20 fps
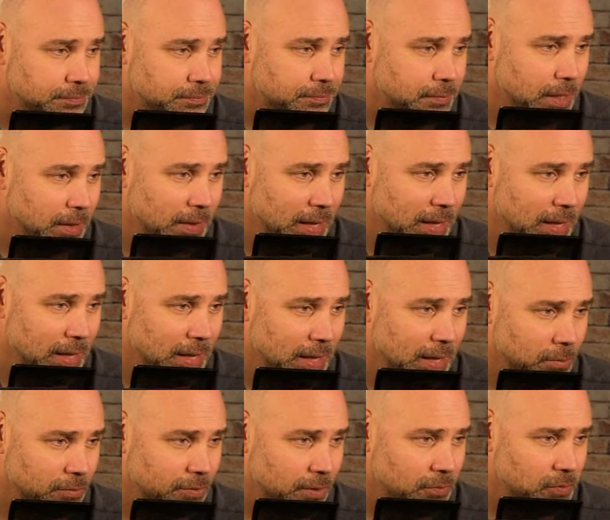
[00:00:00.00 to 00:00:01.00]
And that'll get them
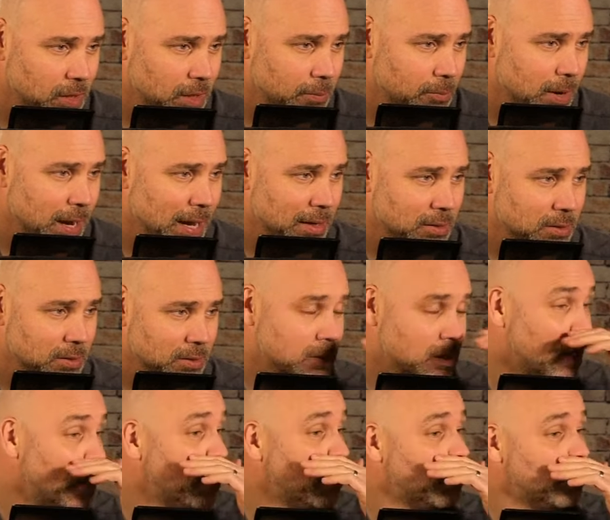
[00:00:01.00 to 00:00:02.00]
to 15 practices.
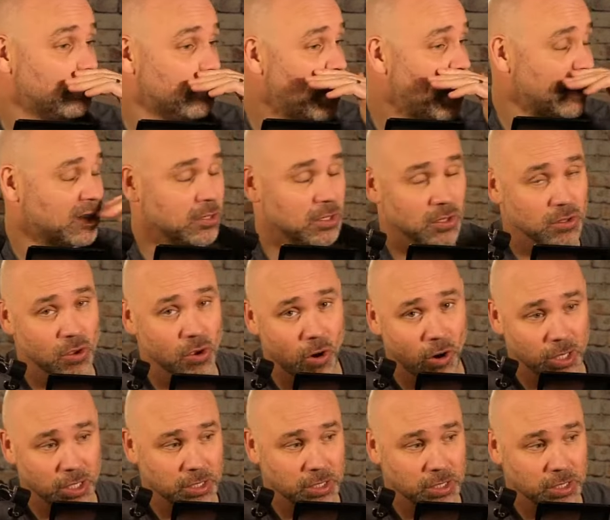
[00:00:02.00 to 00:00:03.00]
Practices are
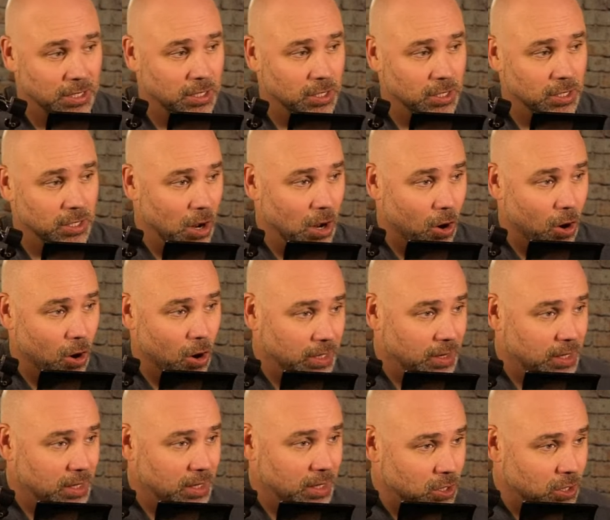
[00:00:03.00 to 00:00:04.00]
expected to be early
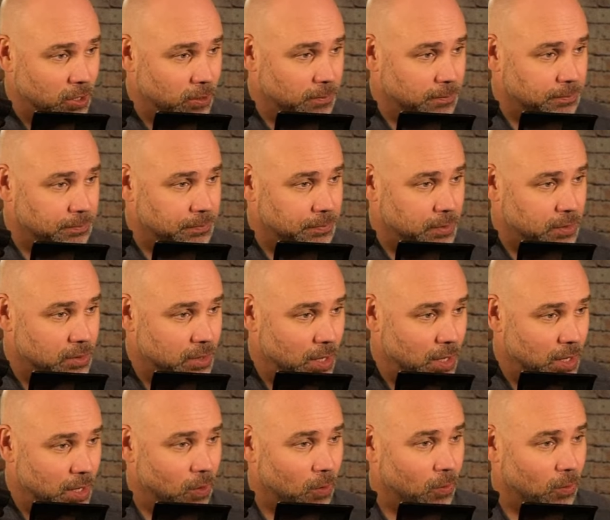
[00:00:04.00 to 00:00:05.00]
this year.
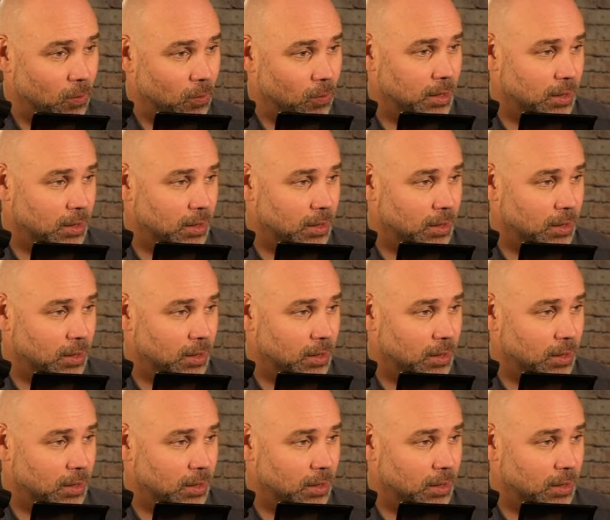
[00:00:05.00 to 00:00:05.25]
So,